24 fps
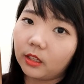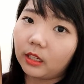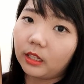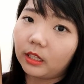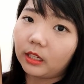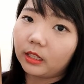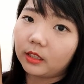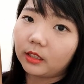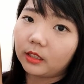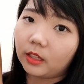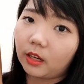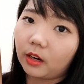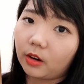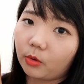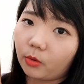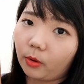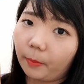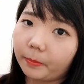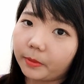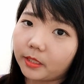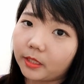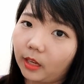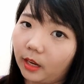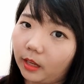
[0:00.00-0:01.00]
in their
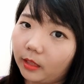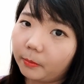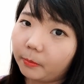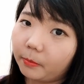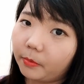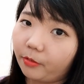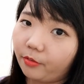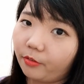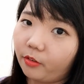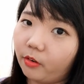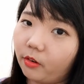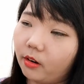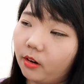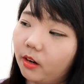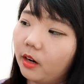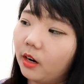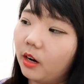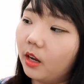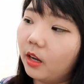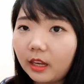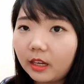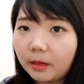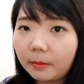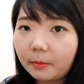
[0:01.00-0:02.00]
website before.
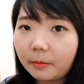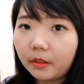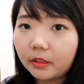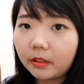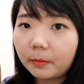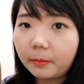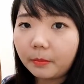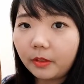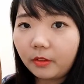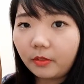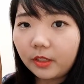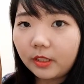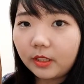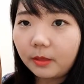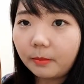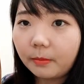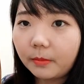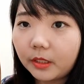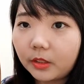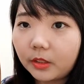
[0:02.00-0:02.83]
And about the PVC